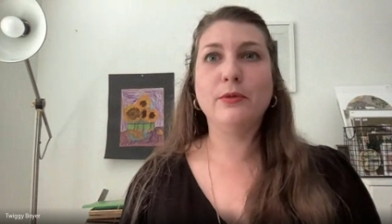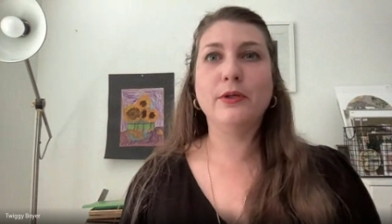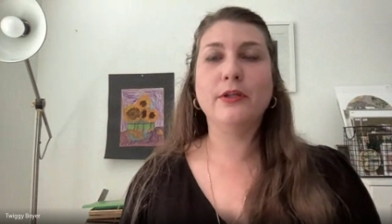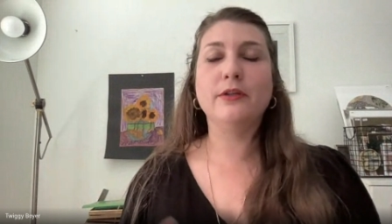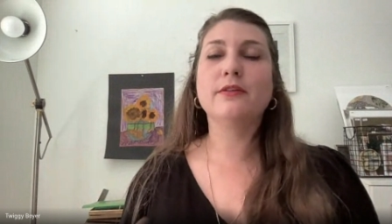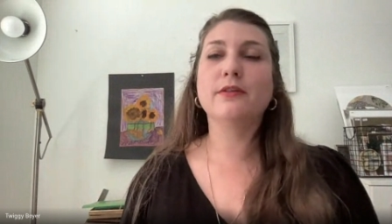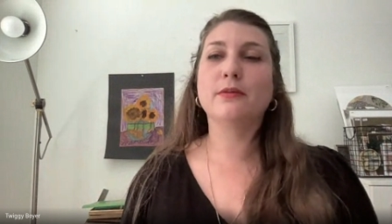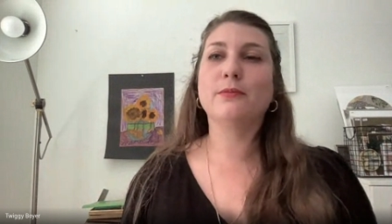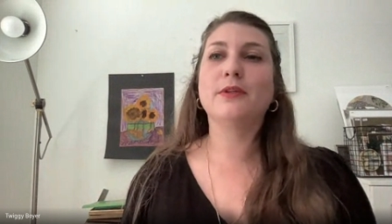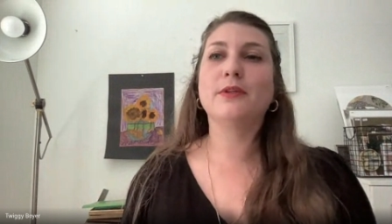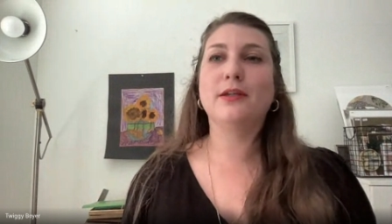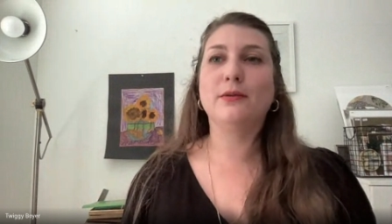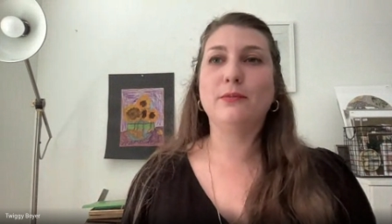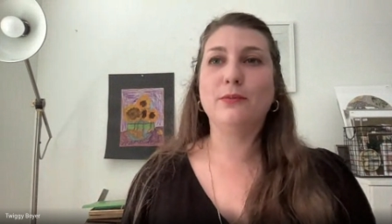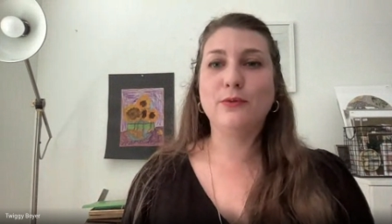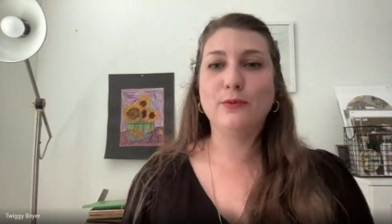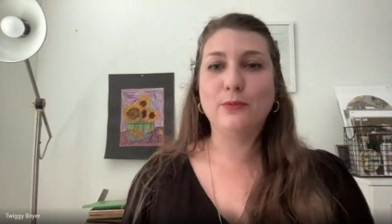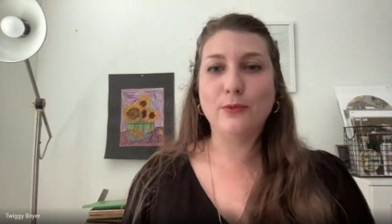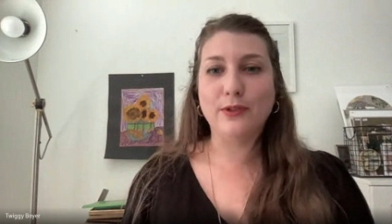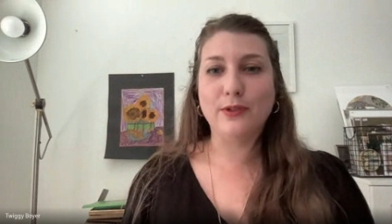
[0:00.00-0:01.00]
But
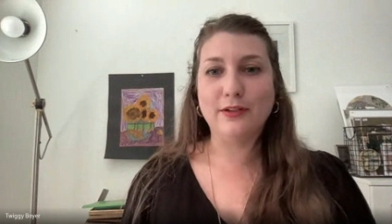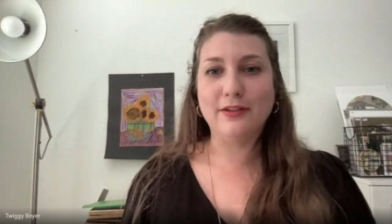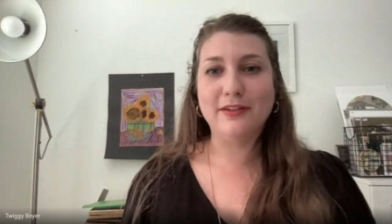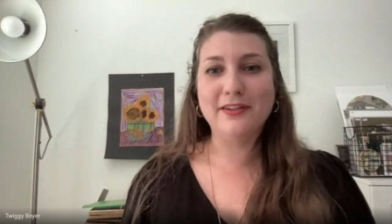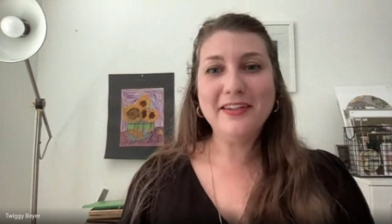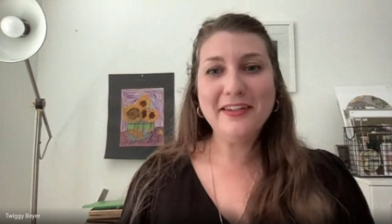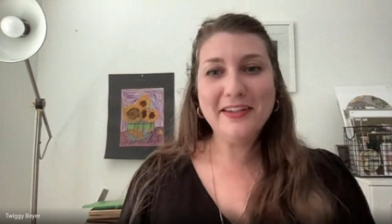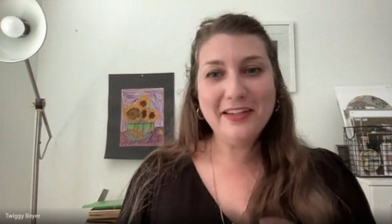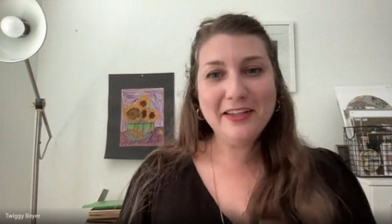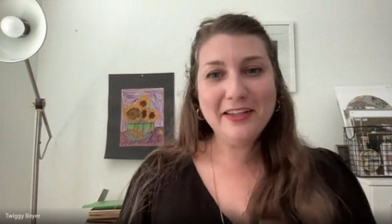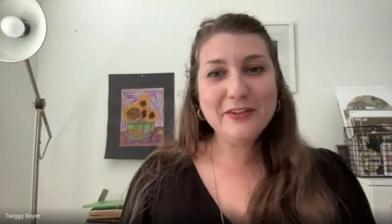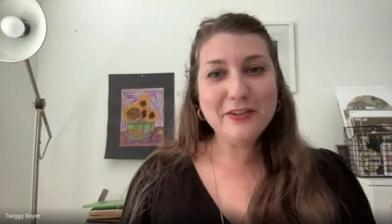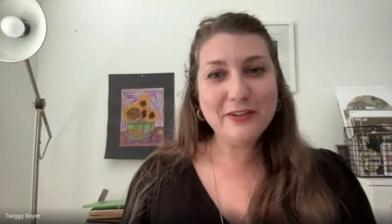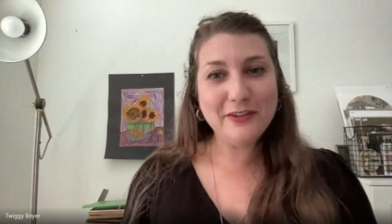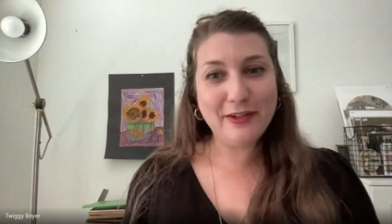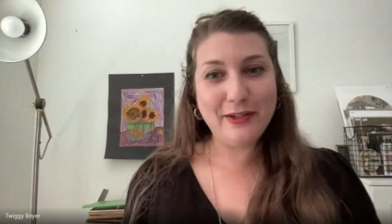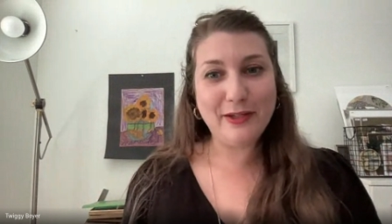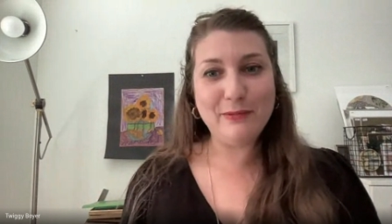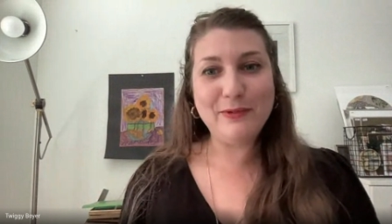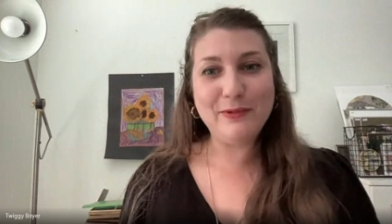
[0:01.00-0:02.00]
sometimes when the
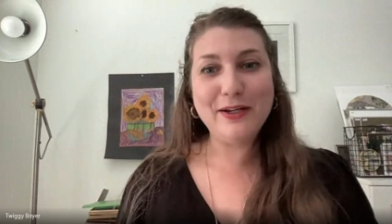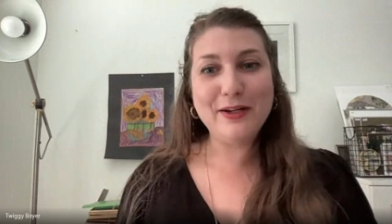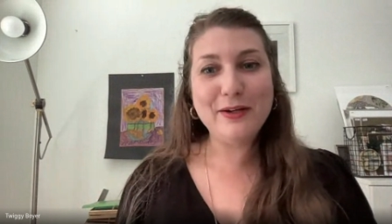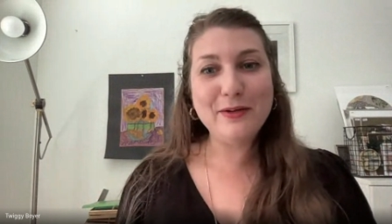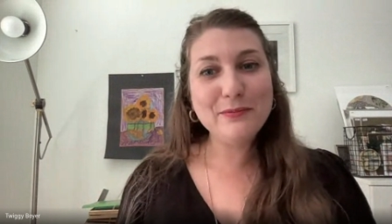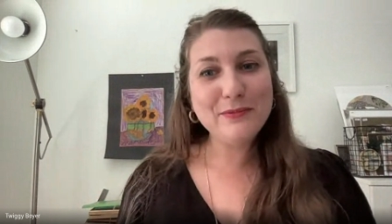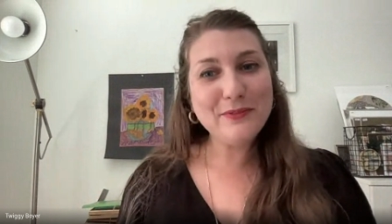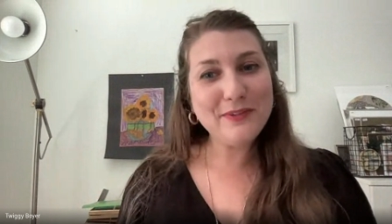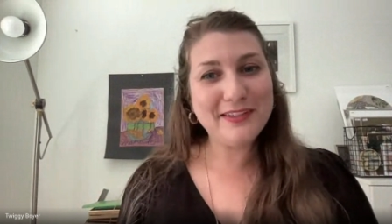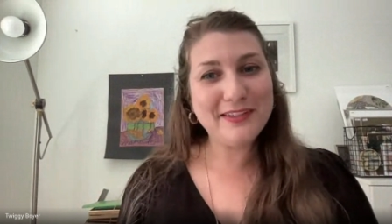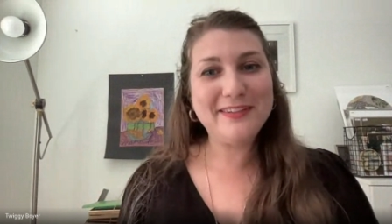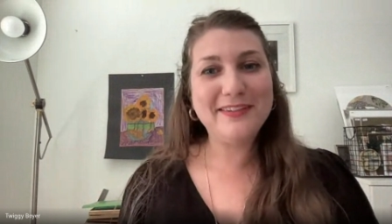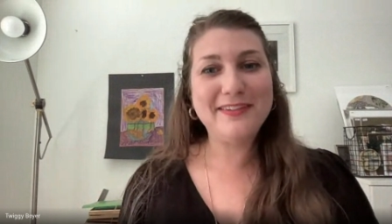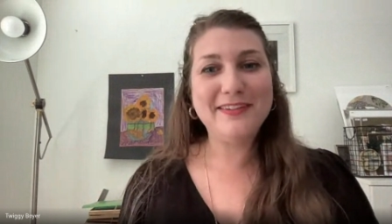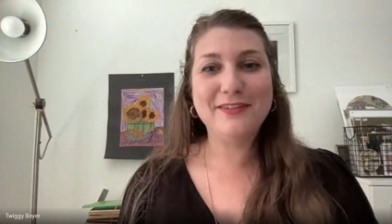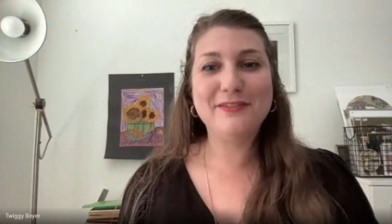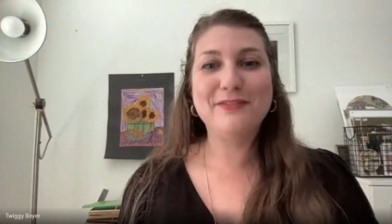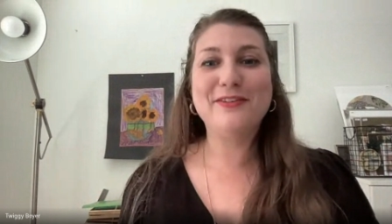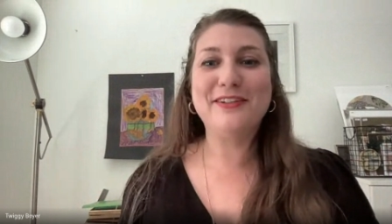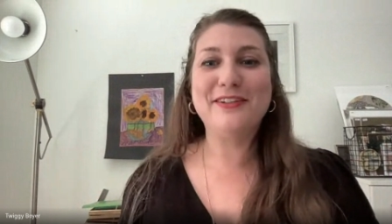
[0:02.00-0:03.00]
time comes, it's a
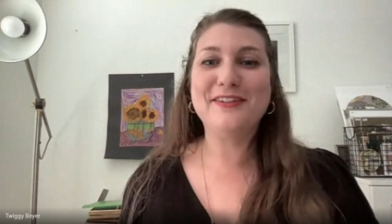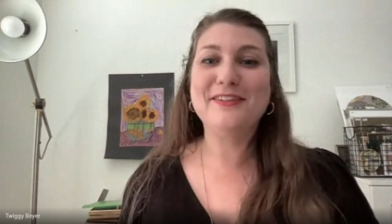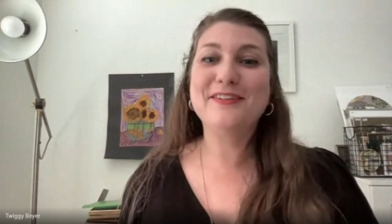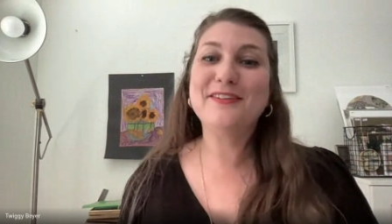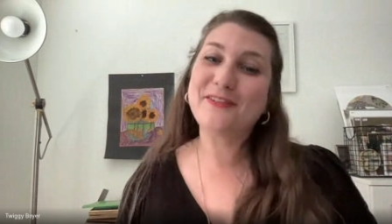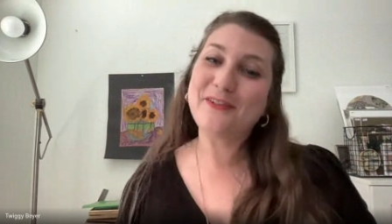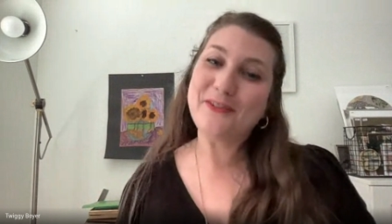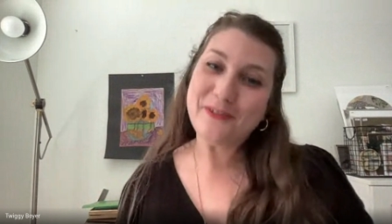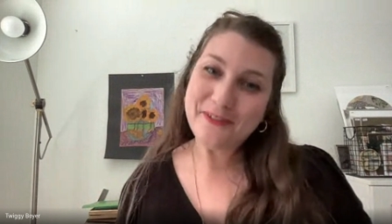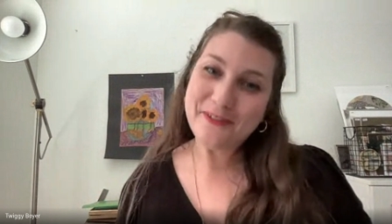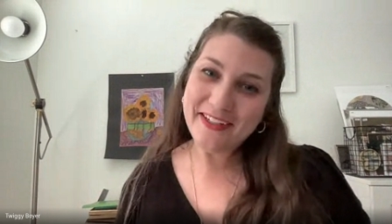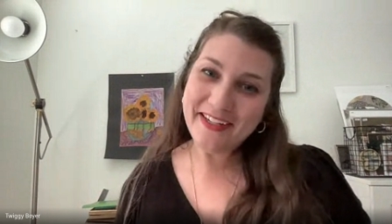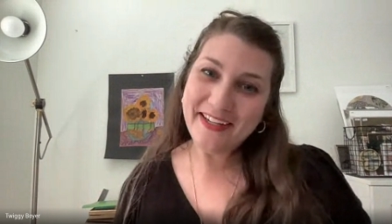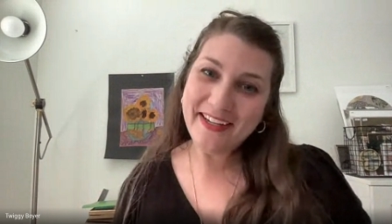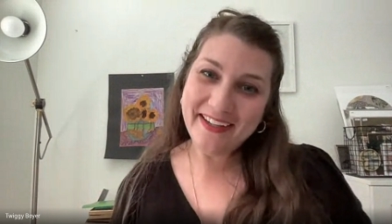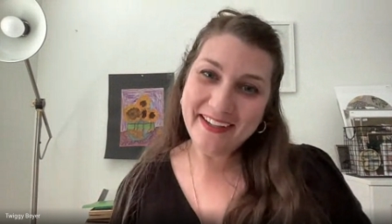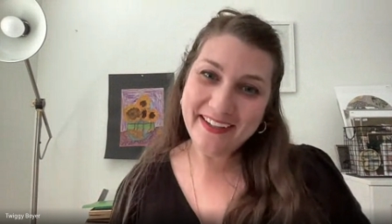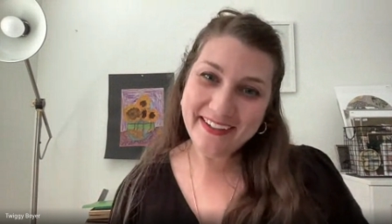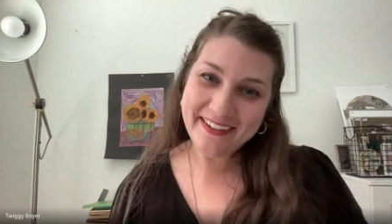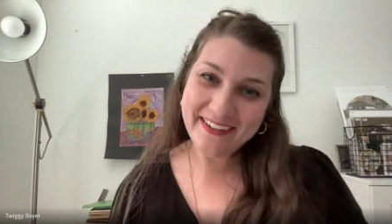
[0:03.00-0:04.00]
different story.